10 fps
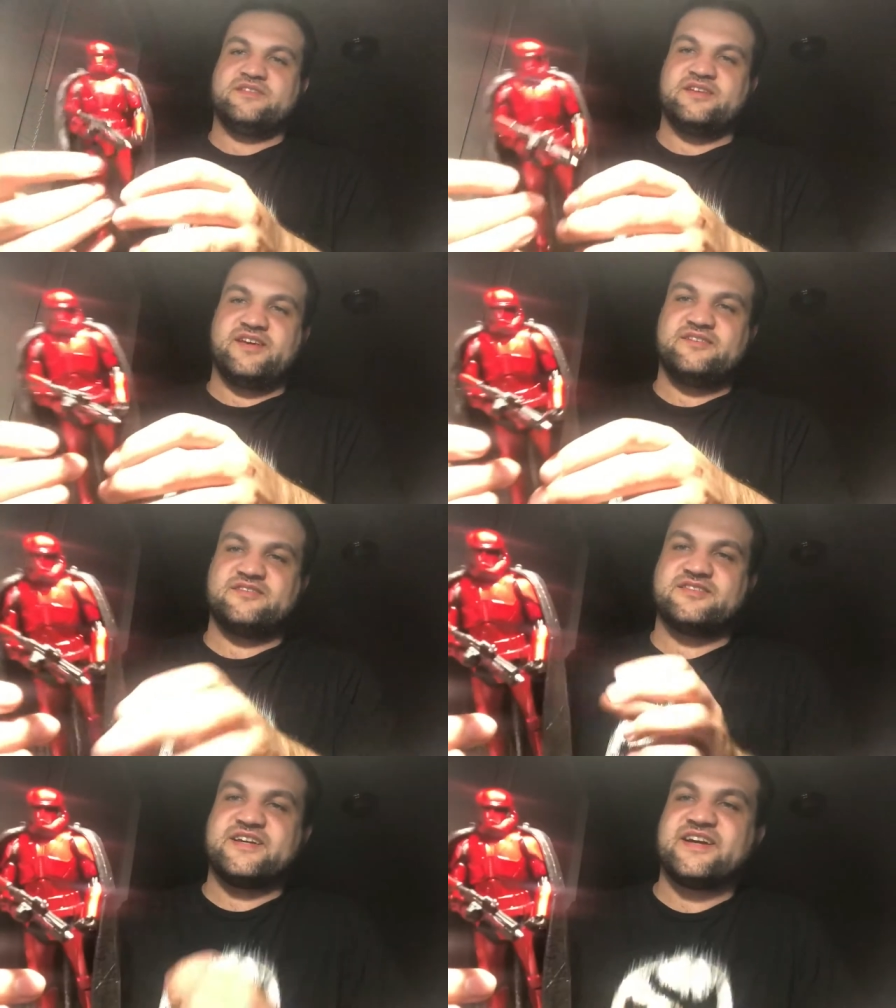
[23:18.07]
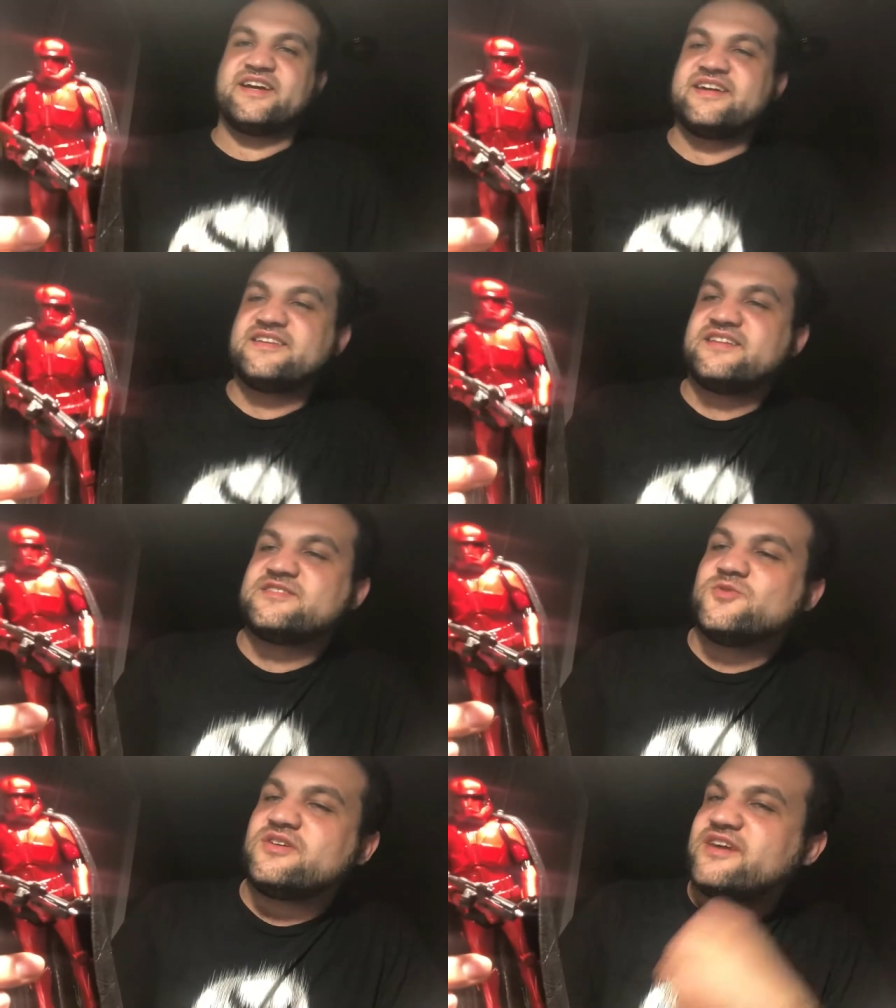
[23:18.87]
Yeah, looks like I could get that
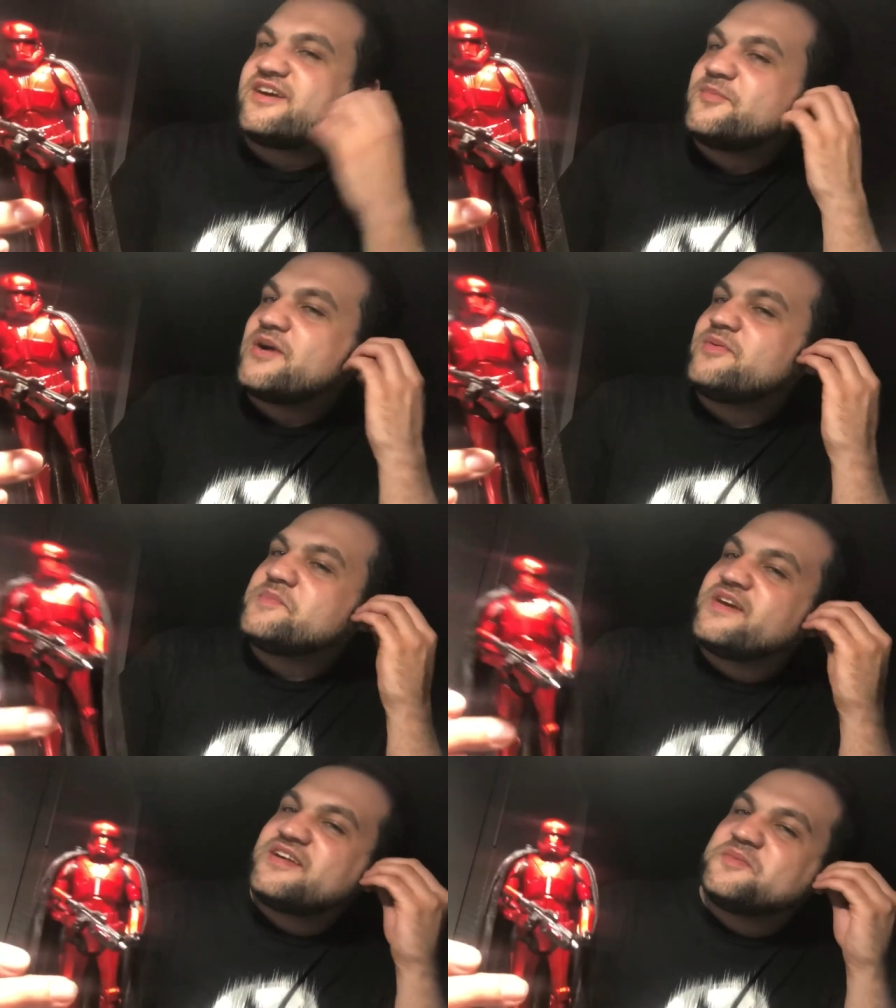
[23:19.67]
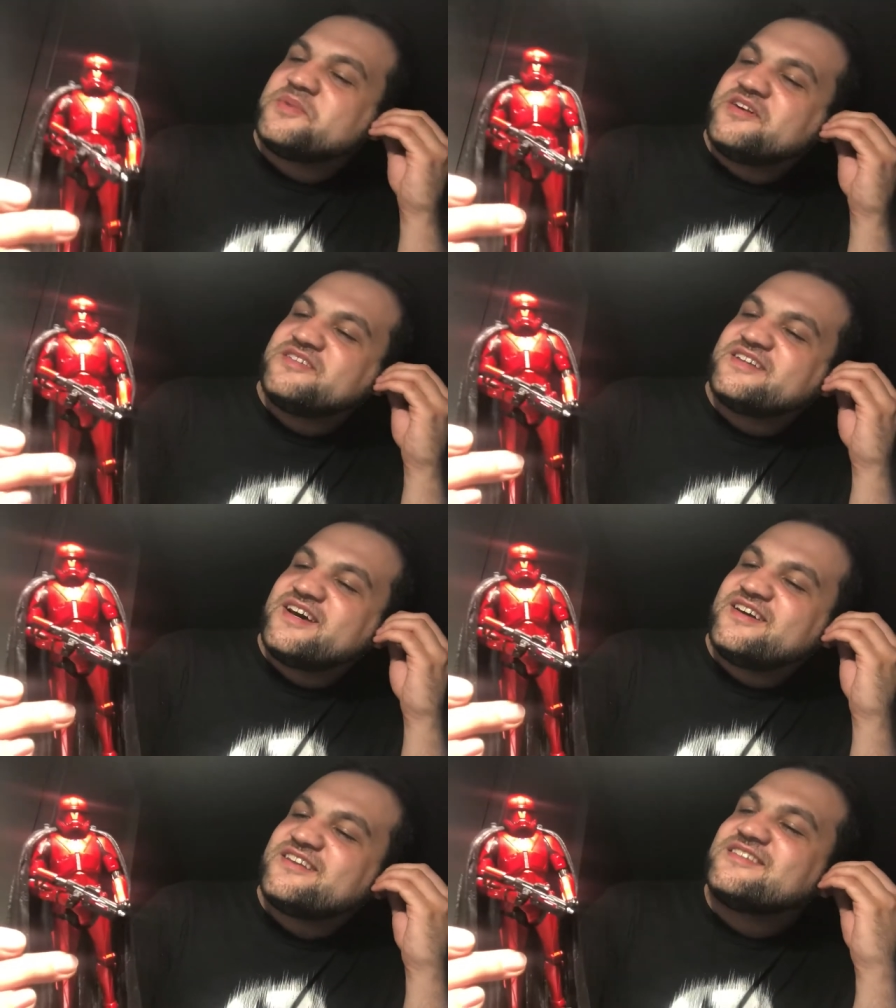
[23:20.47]
to work. I could probably make an Imperial
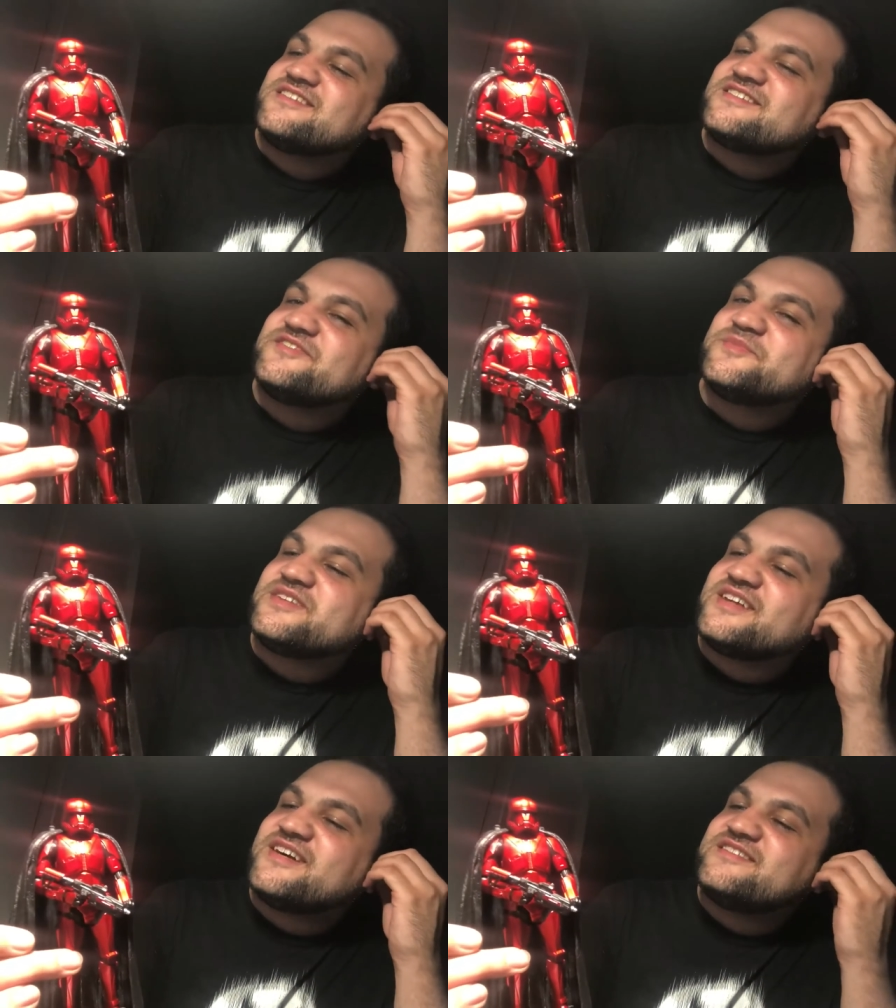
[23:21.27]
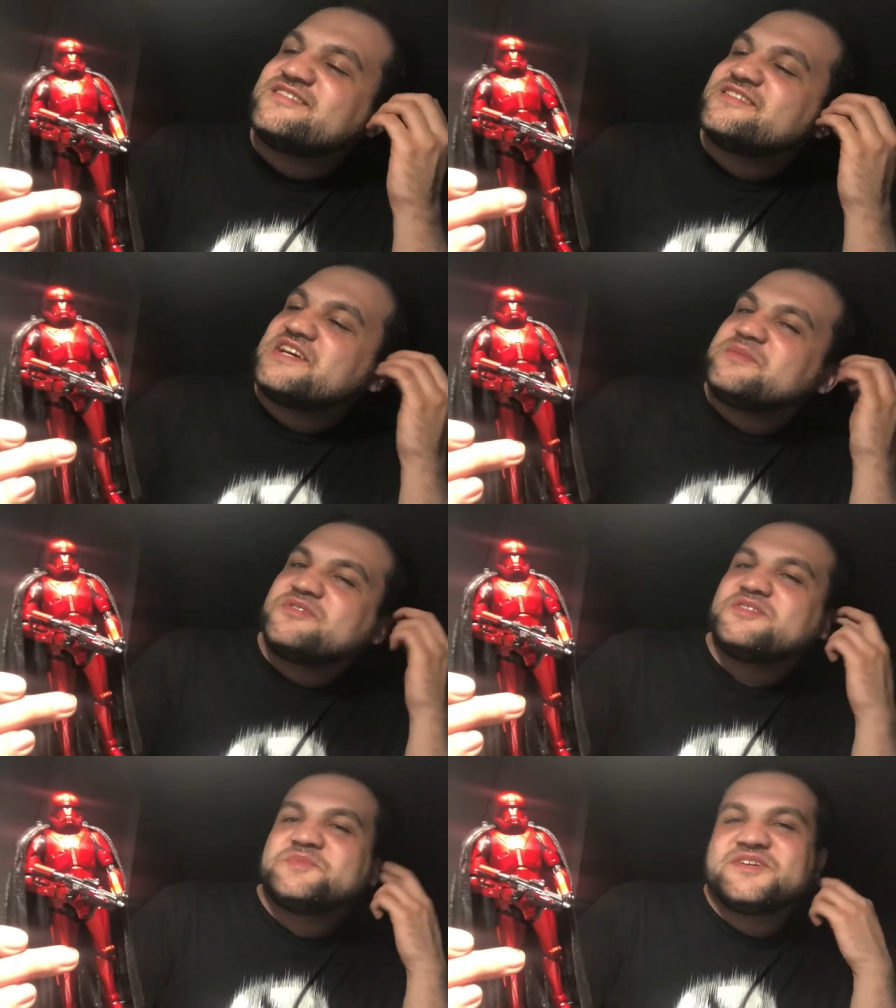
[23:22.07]
Knight out of this. Give him a
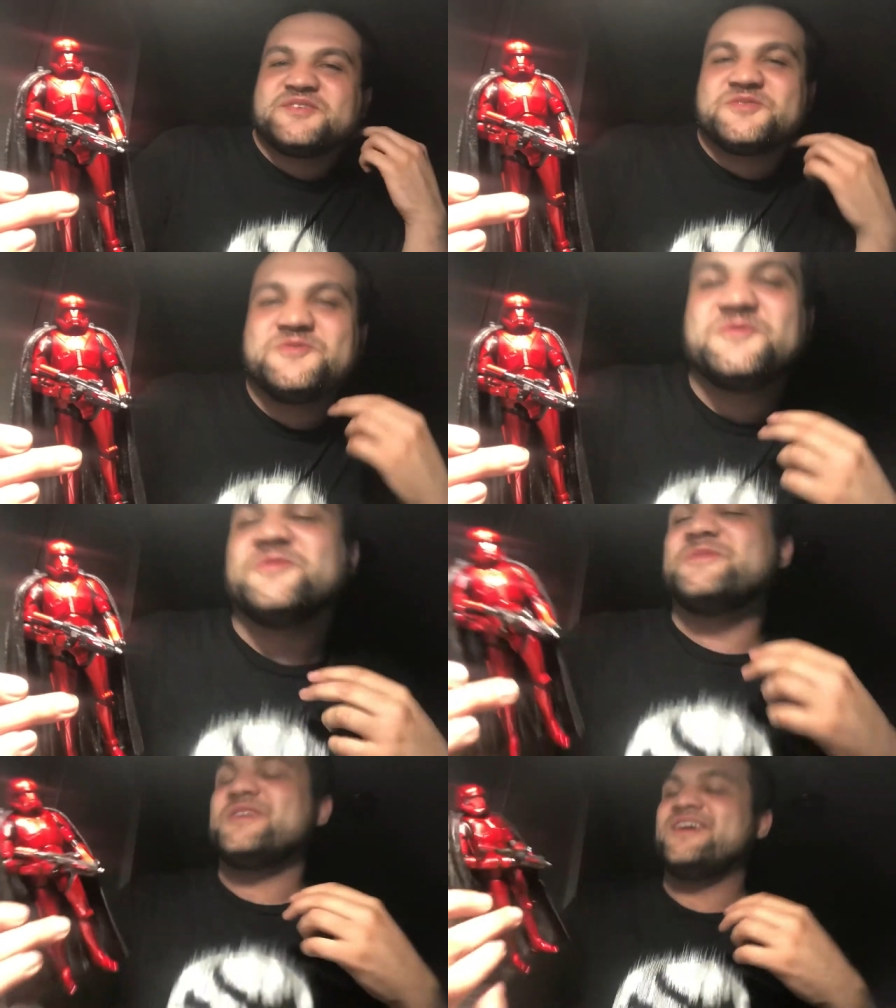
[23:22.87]
lightsaber, be all cool.